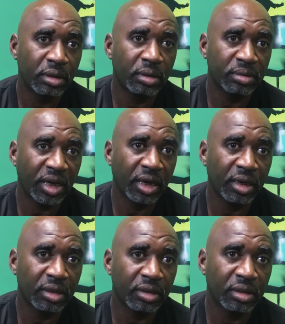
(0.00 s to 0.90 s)
You know what I'm
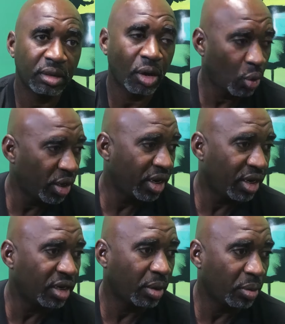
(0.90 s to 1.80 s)
saying? Go
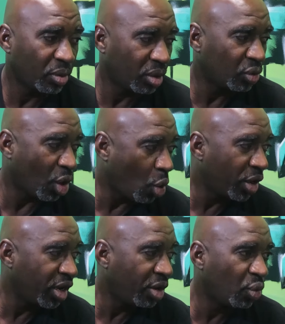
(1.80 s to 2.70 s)
in and uh,
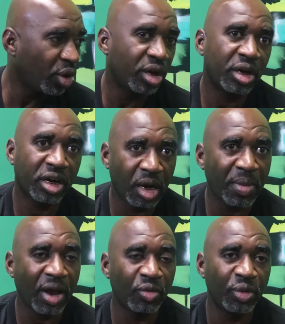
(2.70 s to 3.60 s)
go in real,
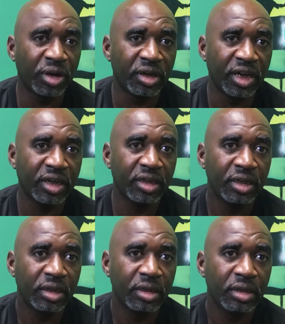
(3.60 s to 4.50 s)
come out real, nigga.